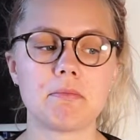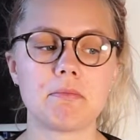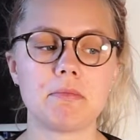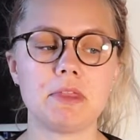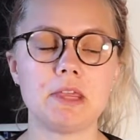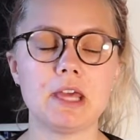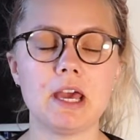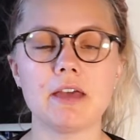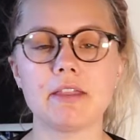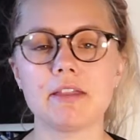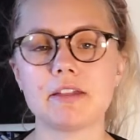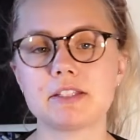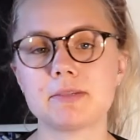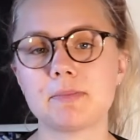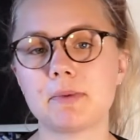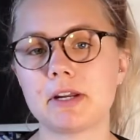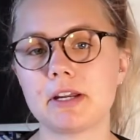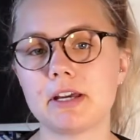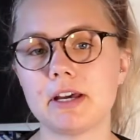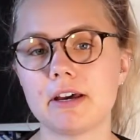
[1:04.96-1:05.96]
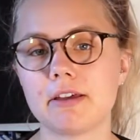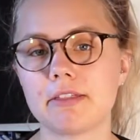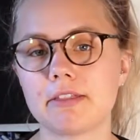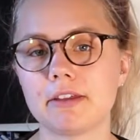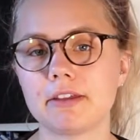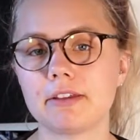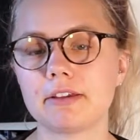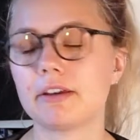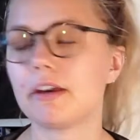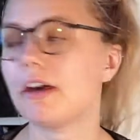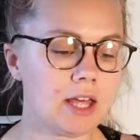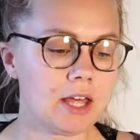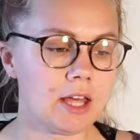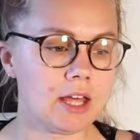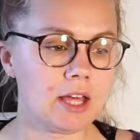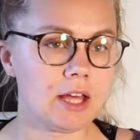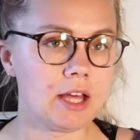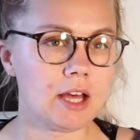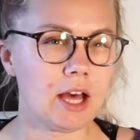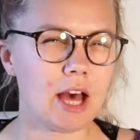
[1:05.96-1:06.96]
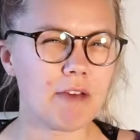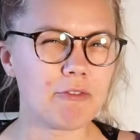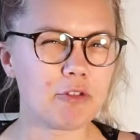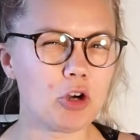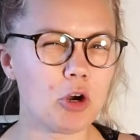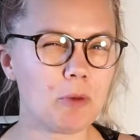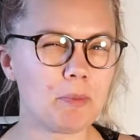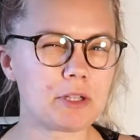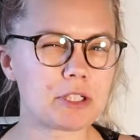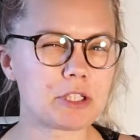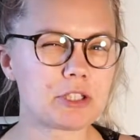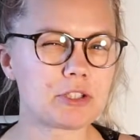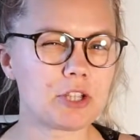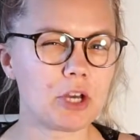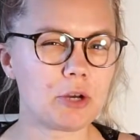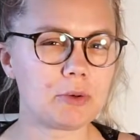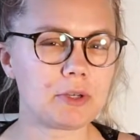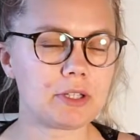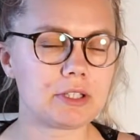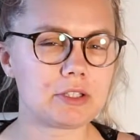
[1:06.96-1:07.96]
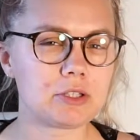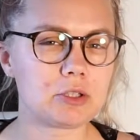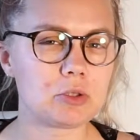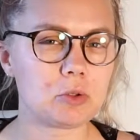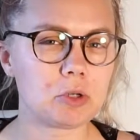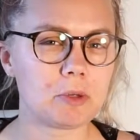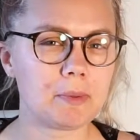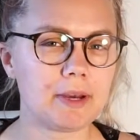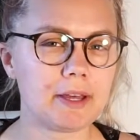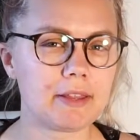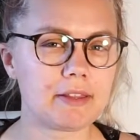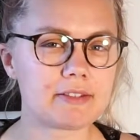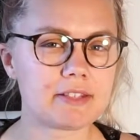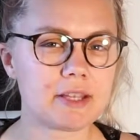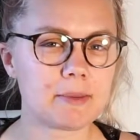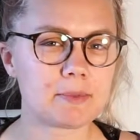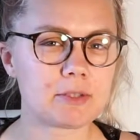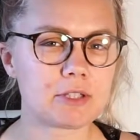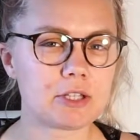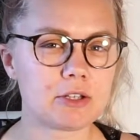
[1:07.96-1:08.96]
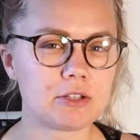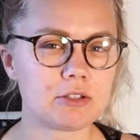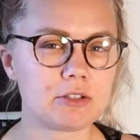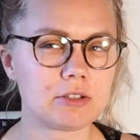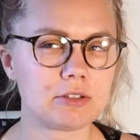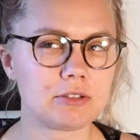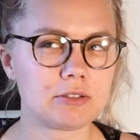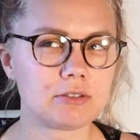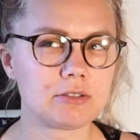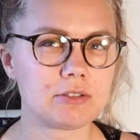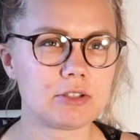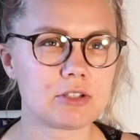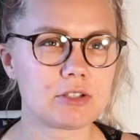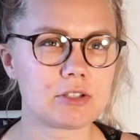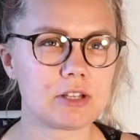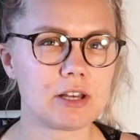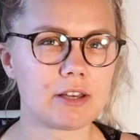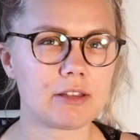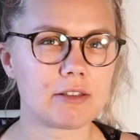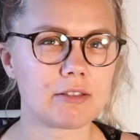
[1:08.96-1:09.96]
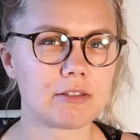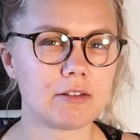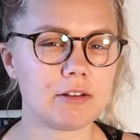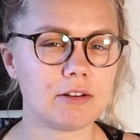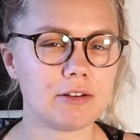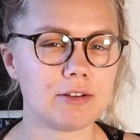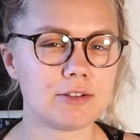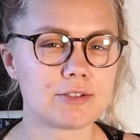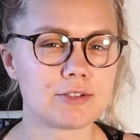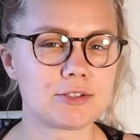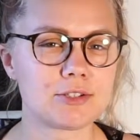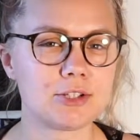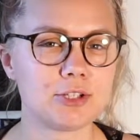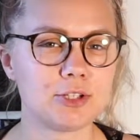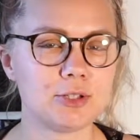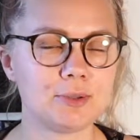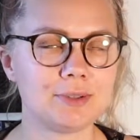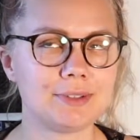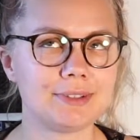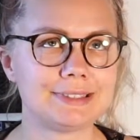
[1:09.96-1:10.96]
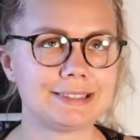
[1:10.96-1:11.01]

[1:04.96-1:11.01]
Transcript: Yeah, that's about it, I think. Haven't got much sewing to talk about this episode, just like the last 2.